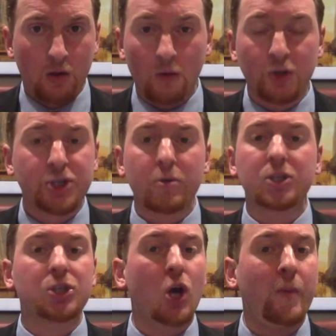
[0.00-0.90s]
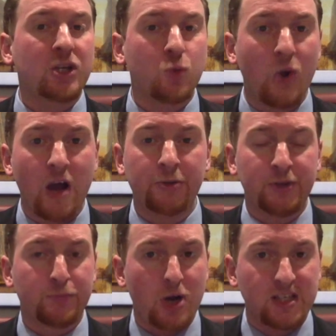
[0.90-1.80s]
in which there is so much wealth
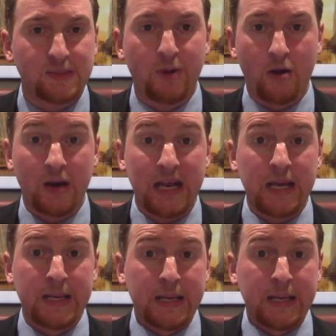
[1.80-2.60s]
and prosperity